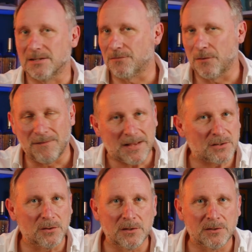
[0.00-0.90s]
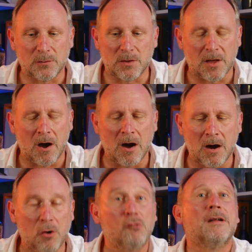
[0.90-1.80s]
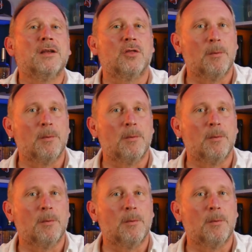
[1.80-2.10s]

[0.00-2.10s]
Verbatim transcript: It's for vessels that are already on